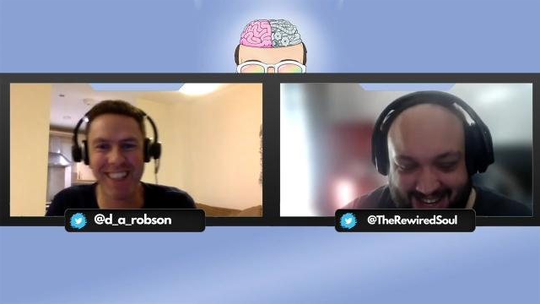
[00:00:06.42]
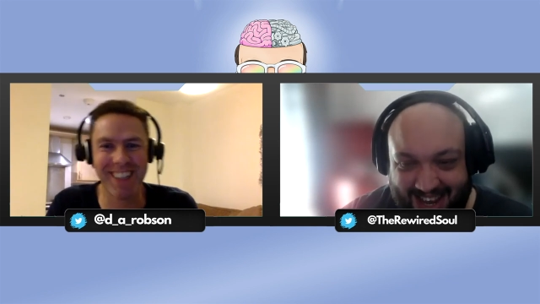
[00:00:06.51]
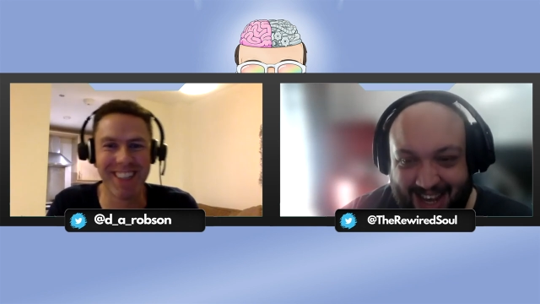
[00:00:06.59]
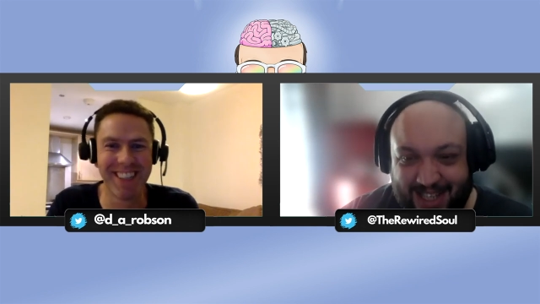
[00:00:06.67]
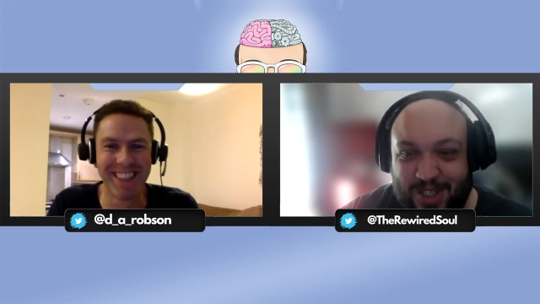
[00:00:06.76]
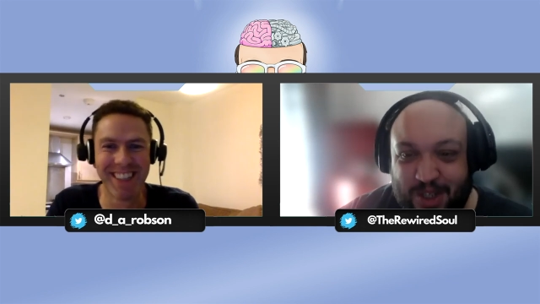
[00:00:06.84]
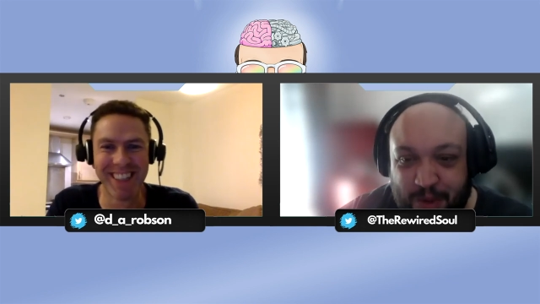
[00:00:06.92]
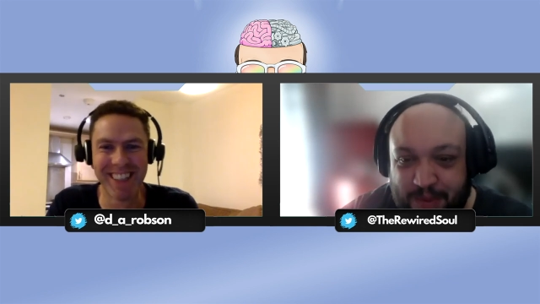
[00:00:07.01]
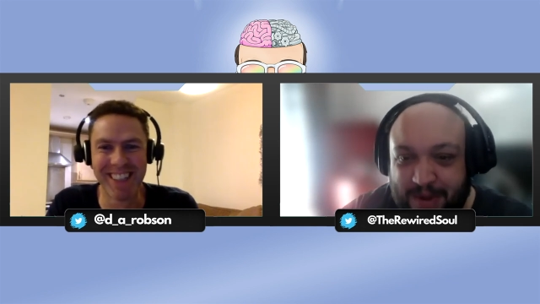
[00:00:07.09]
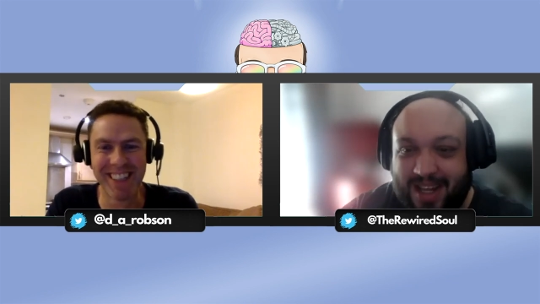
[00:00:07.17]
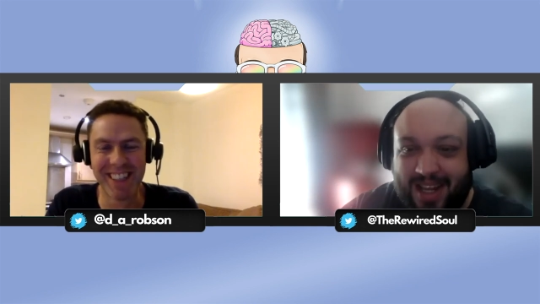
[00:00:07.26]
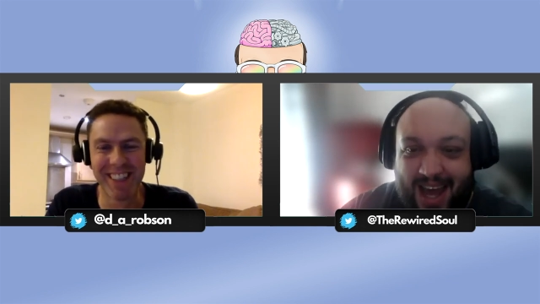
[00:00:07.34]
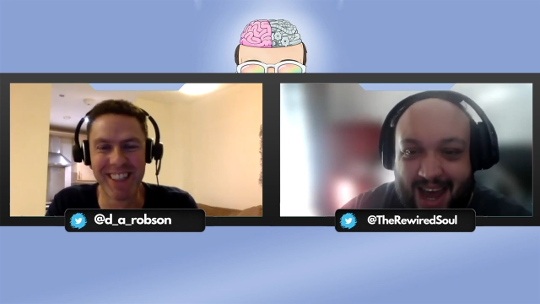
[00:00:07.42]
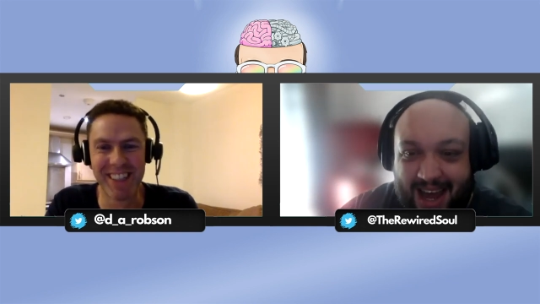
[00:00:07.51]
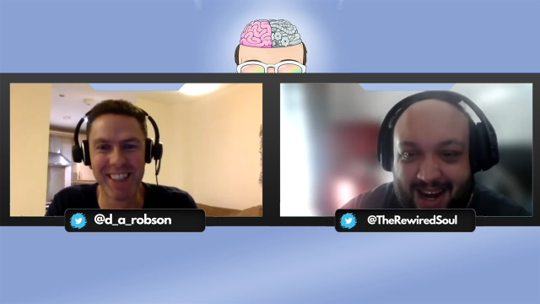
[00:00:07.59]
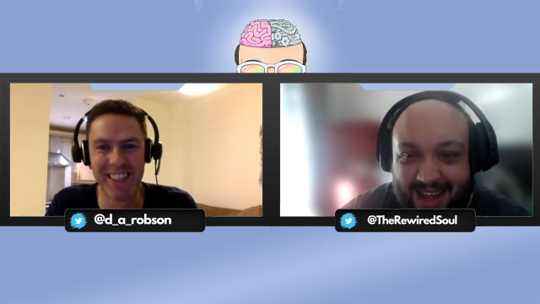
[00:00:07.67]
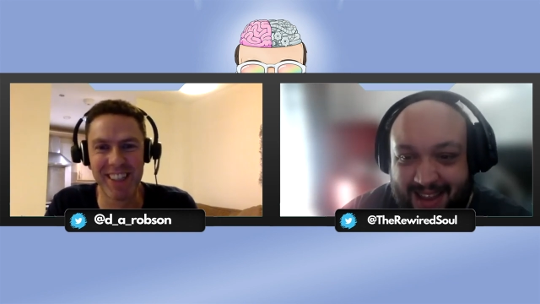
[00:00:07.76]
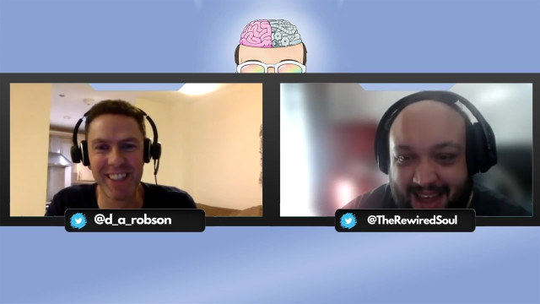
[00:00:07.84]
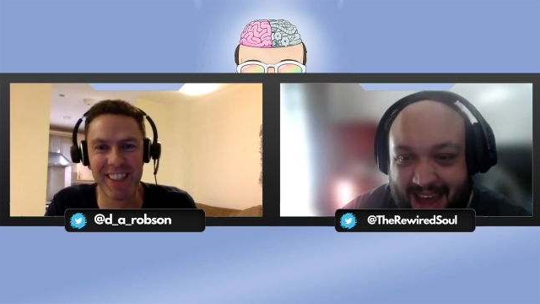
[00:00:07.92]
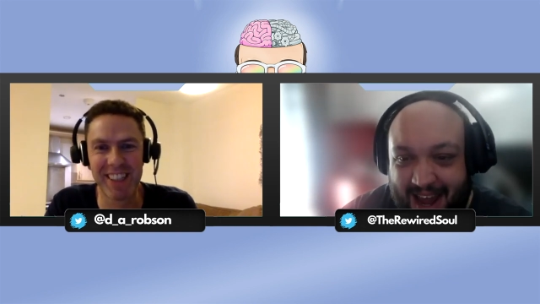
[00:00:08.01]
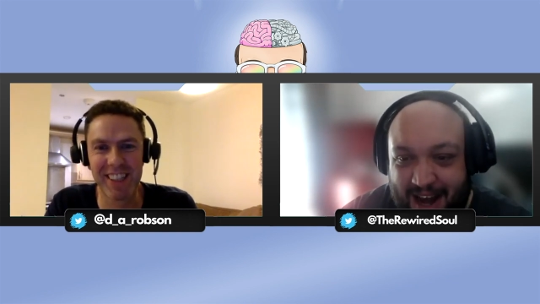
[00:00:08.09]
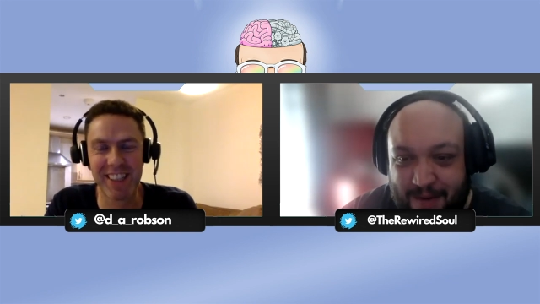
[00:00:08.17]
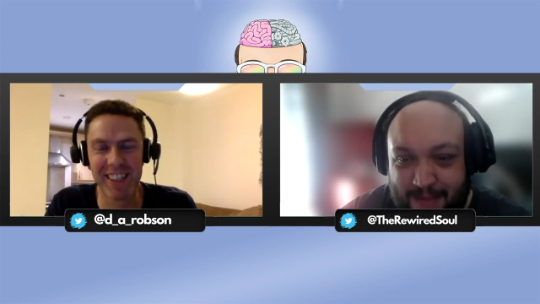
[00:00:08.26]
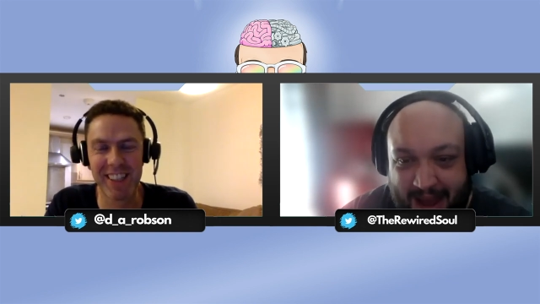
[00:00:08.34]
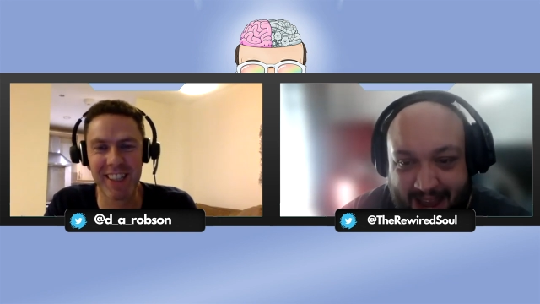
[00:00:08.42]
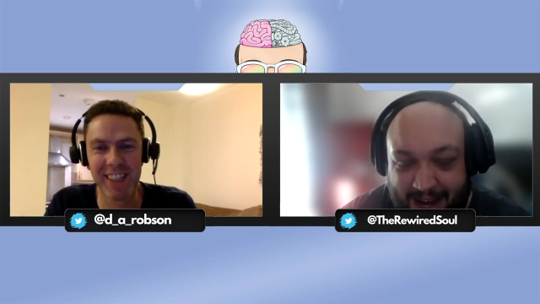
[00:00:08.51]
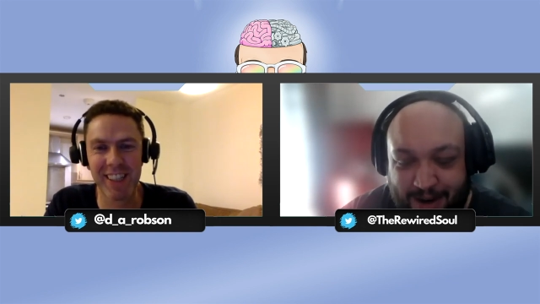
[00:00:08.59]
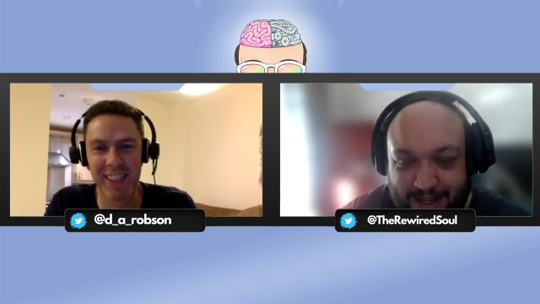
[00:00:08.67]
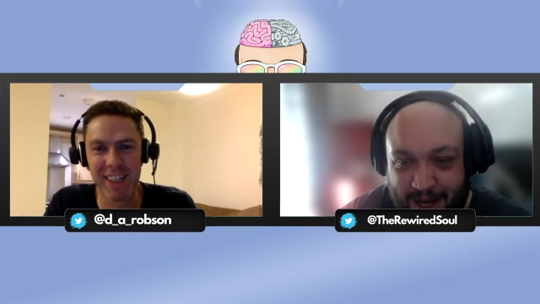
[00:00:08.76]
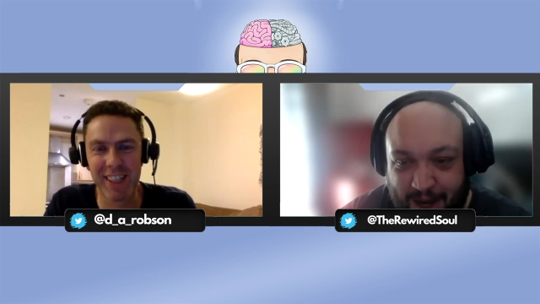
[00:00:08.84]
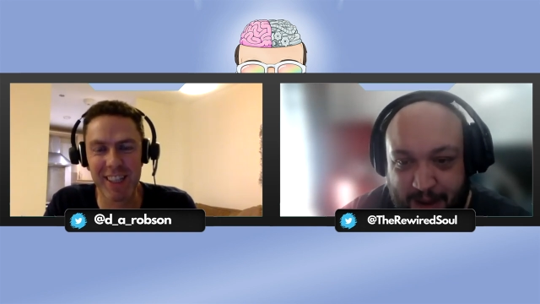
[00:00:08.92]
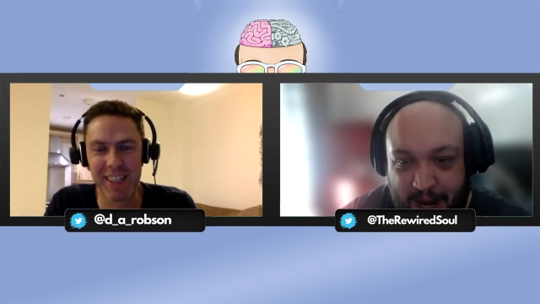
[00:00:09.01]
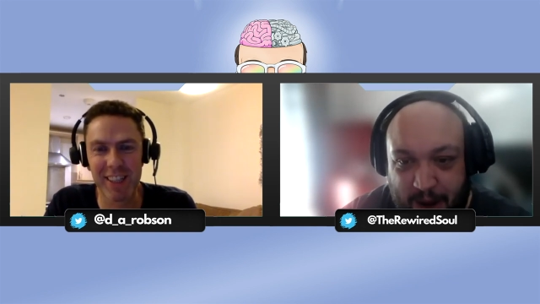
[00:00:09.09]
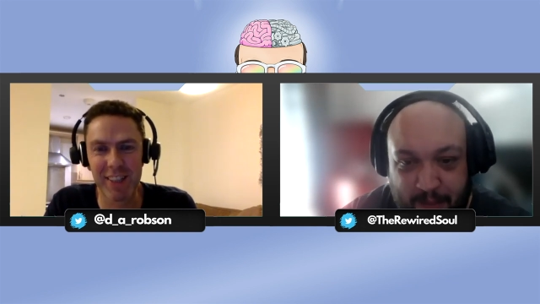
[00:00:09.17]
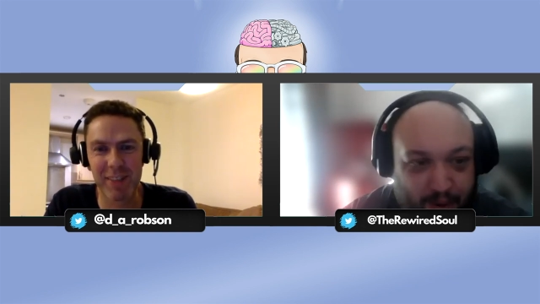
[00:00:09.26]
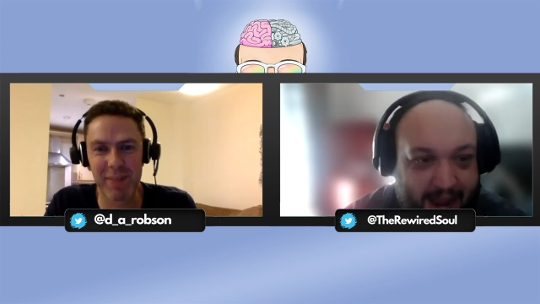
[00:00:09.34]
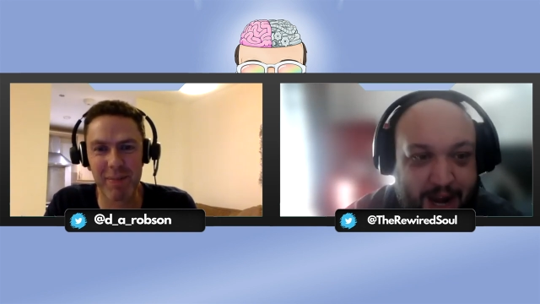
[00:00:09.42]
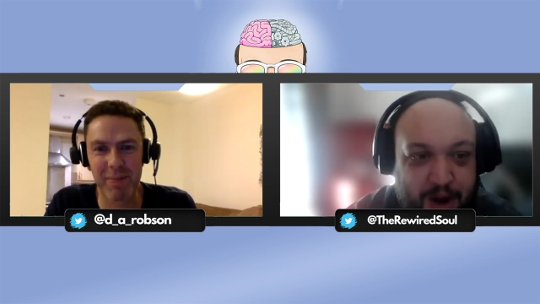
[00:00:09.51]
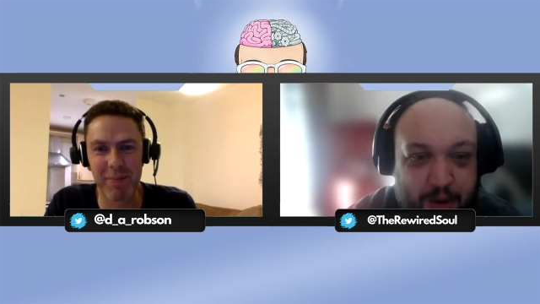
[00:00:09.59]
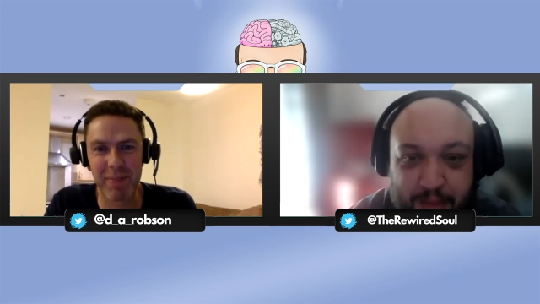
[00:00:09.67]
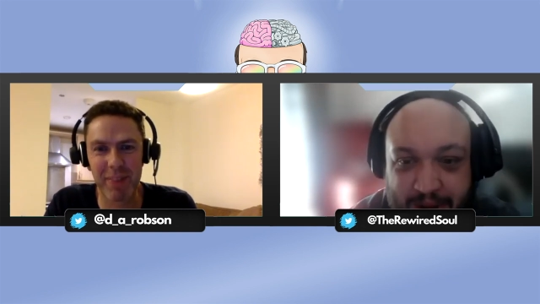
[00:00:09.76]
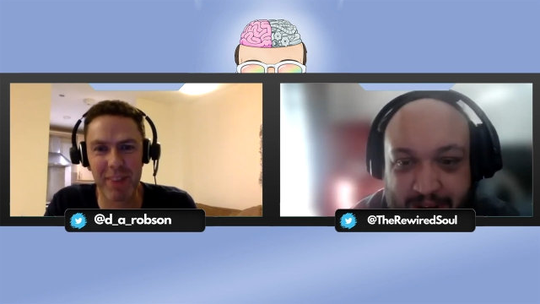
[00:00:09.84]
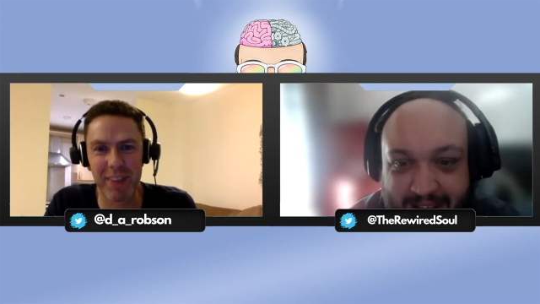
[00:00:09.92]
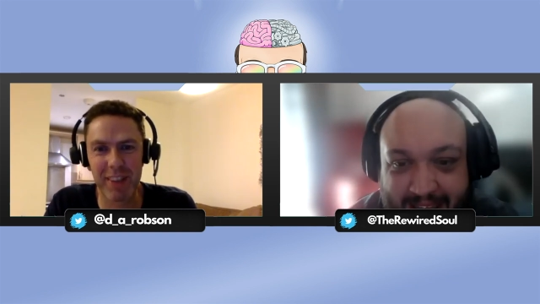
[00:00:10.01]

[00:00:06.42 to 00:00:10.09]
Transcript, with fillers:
Speaker 1: yeah, super glad that you're back here to talk about your brand new book.